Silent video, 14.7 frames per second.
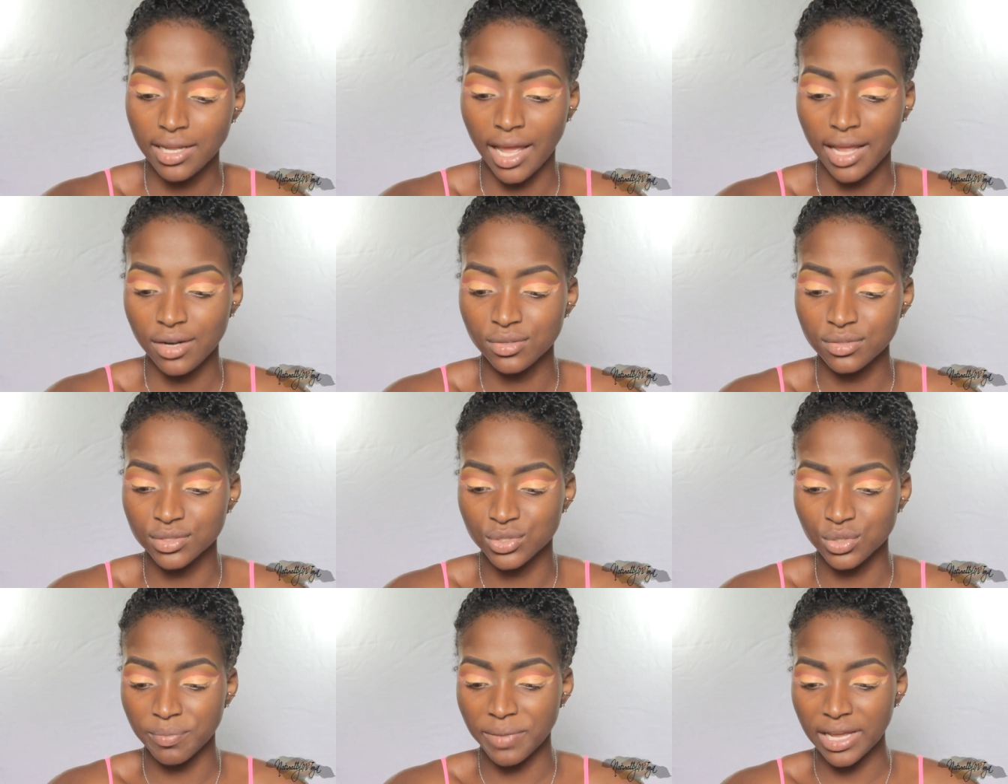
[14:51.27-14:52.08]
I
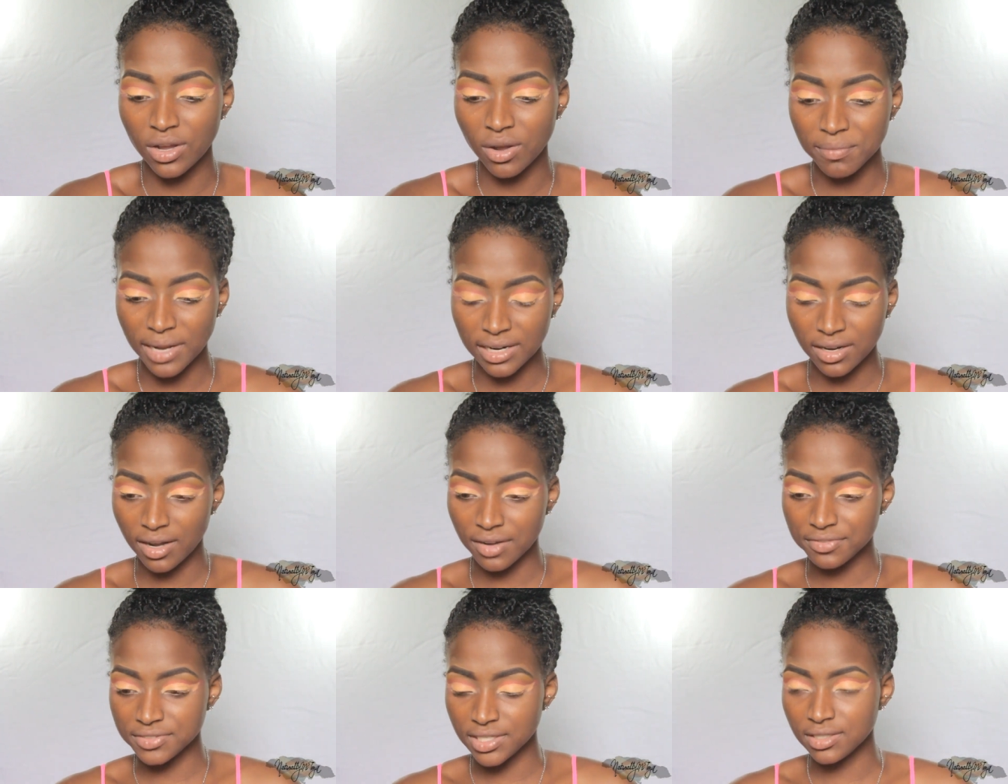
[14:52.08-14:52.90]
don't do makeup that
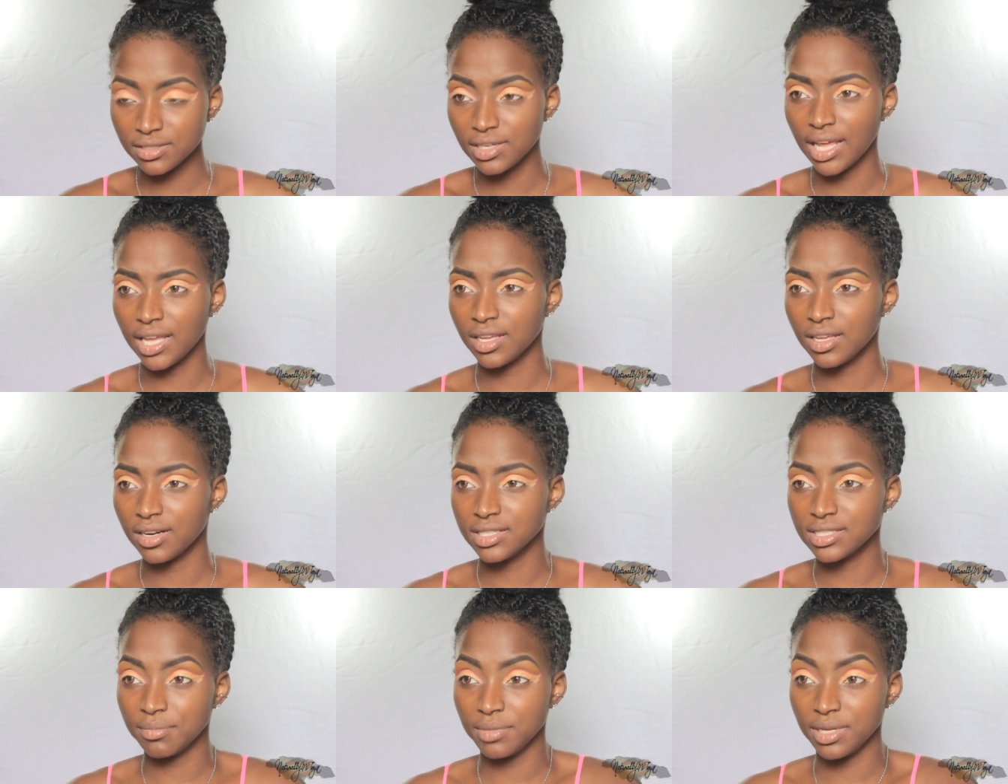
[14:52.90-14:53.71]
often, like, you
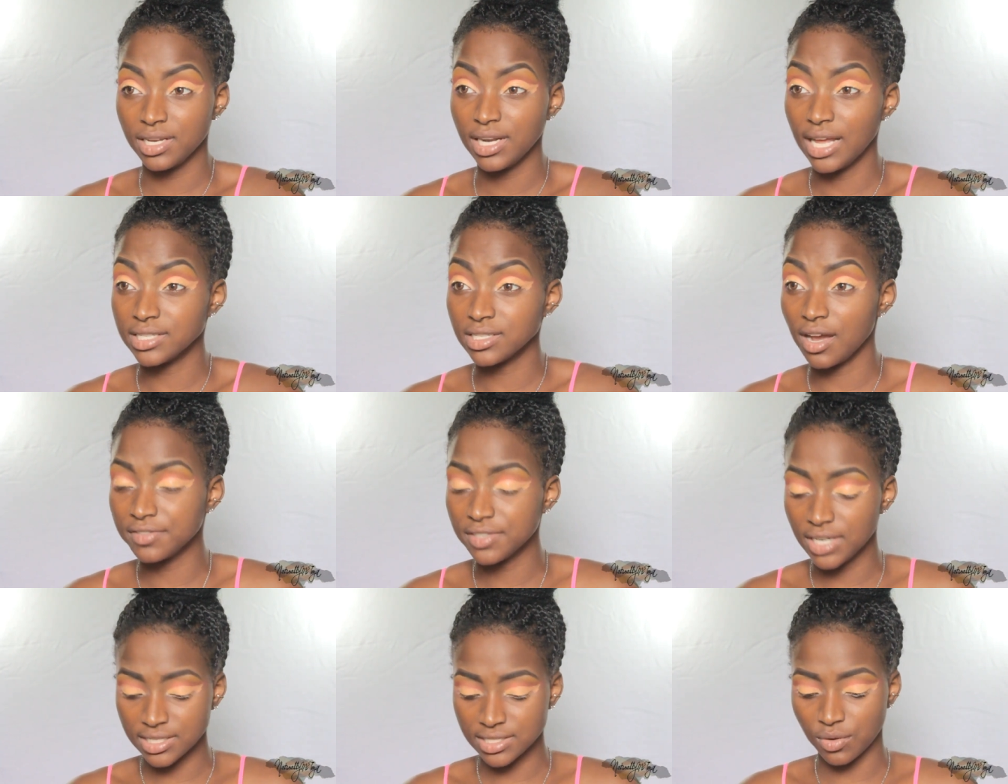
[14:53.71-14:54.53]
know what I mean, as
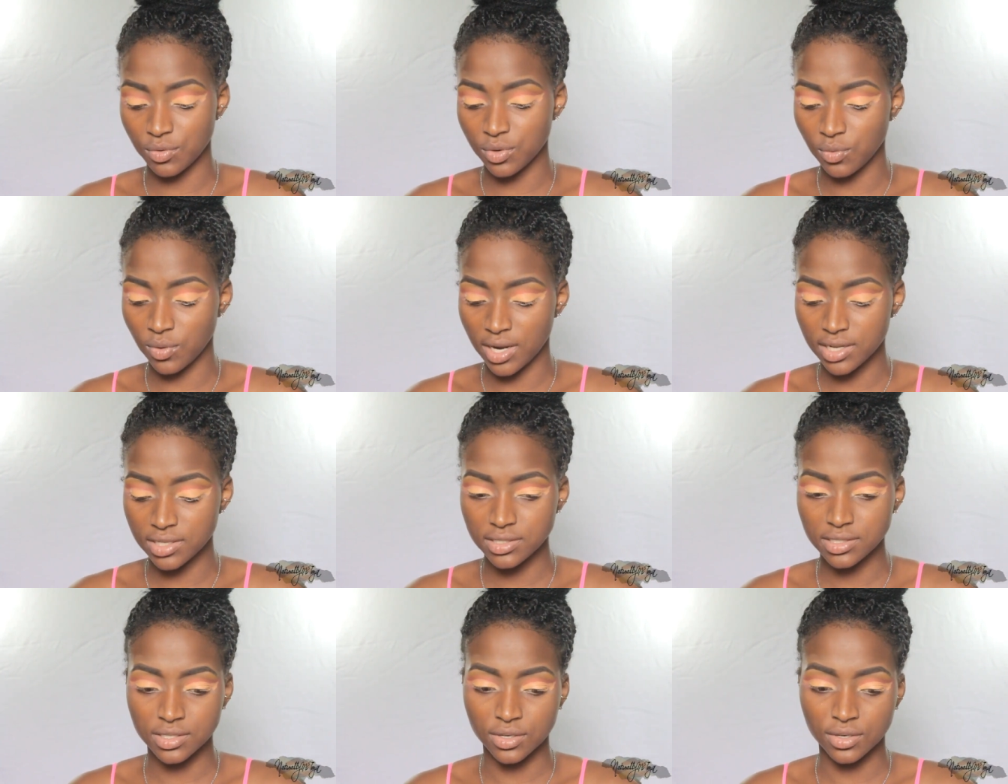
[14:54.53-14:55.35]
often as I would
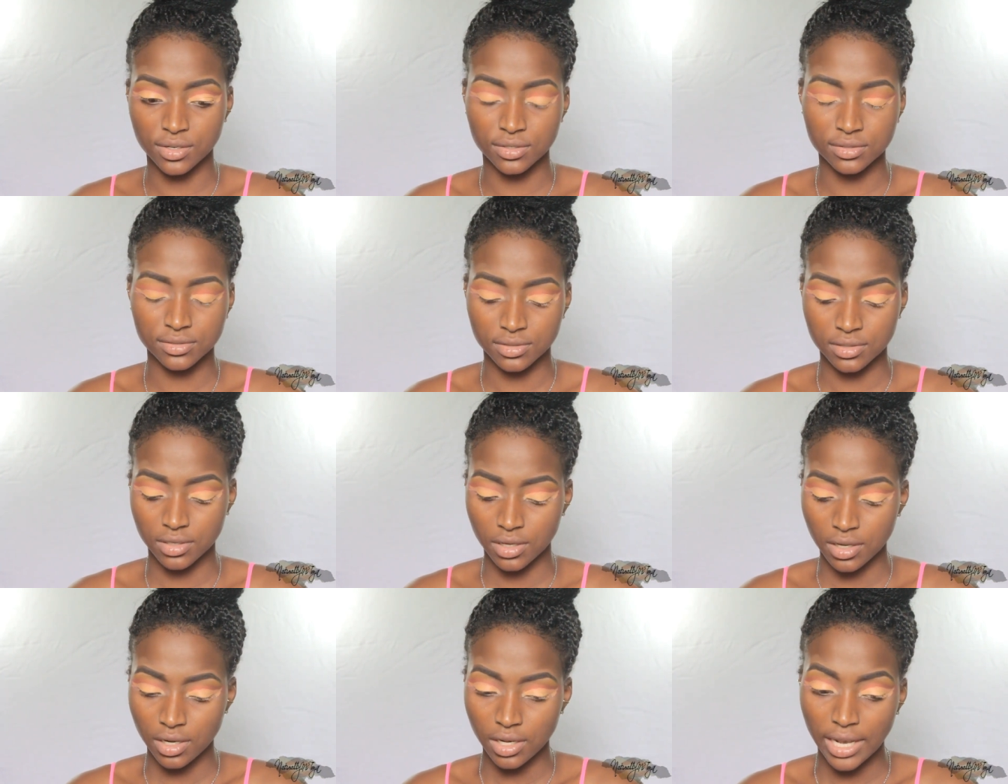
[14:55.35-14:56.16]
want. So
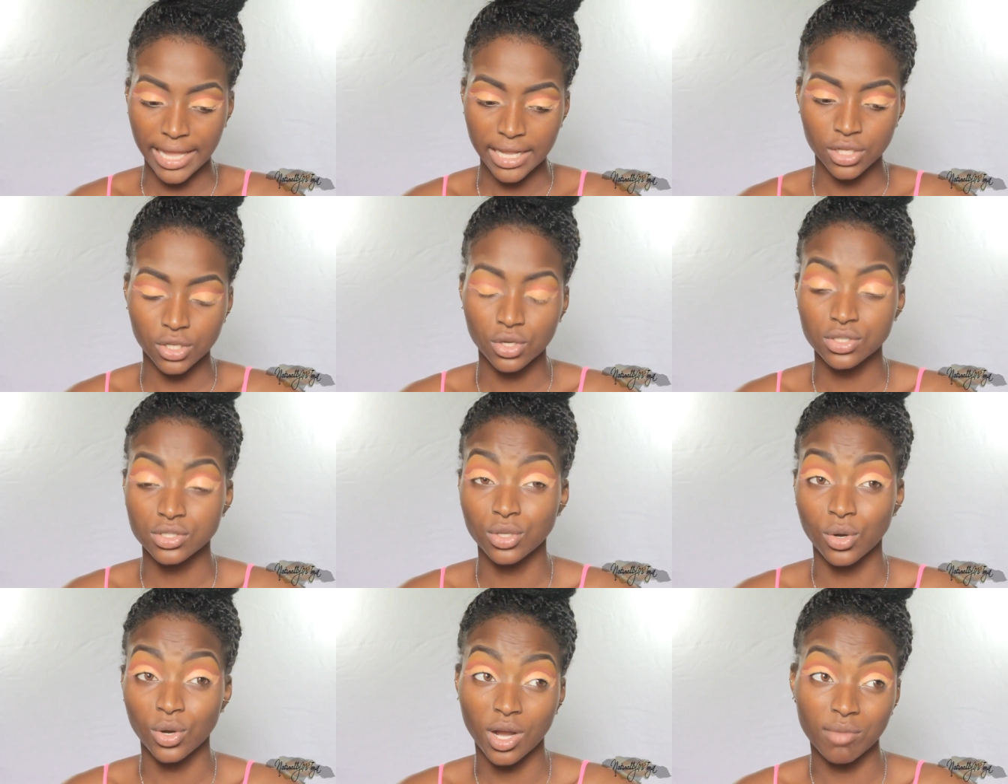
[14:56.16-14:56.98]
like
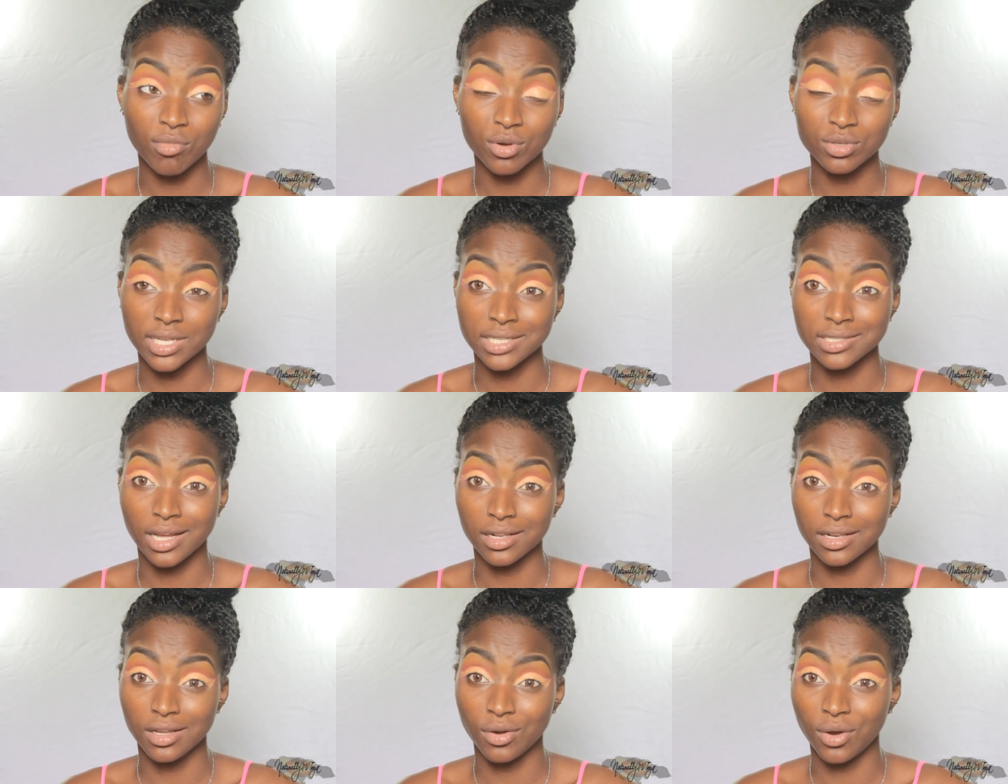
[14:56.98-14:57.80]
looks don't come out
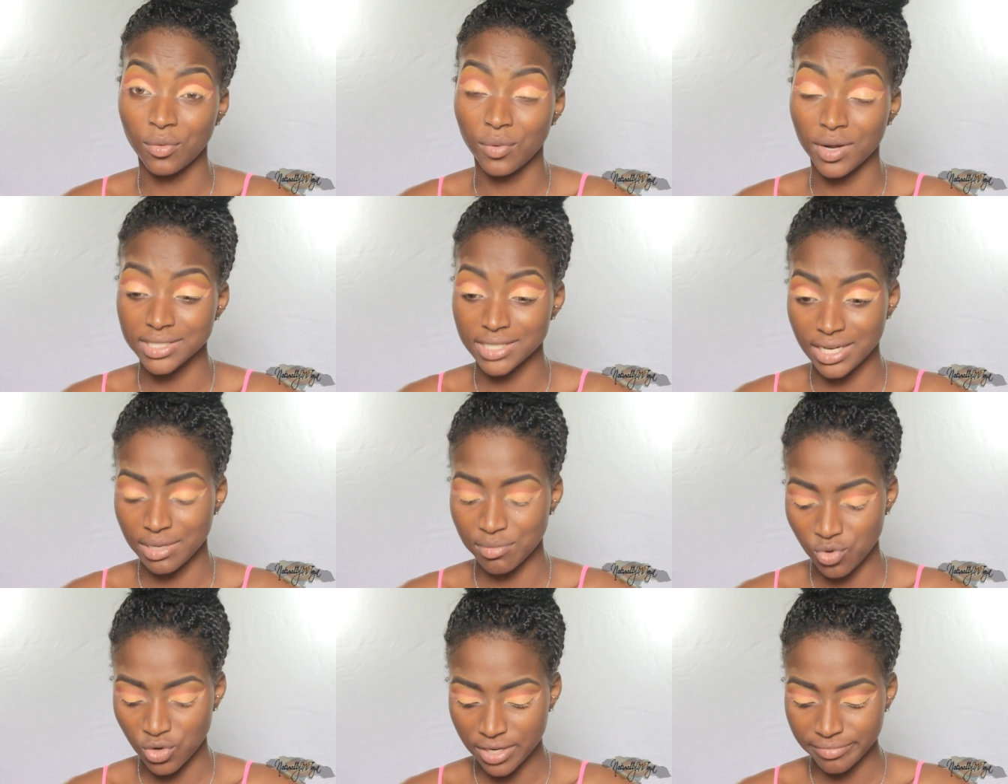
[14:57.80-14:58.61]
exactly how I want
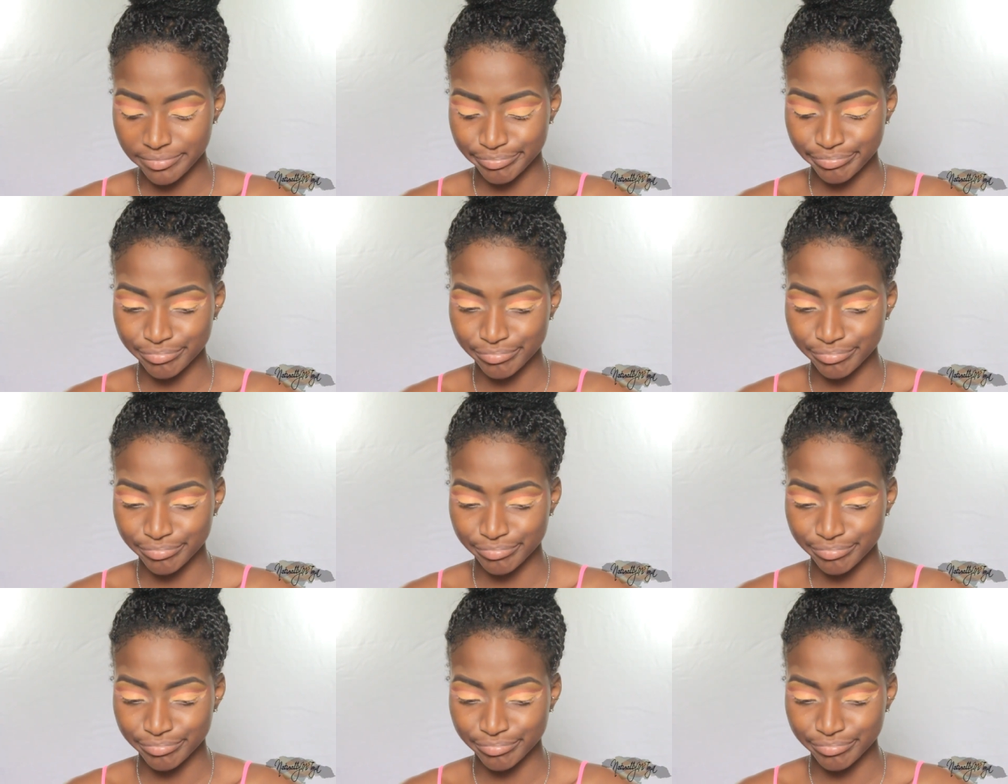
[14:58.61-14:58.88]
anymore,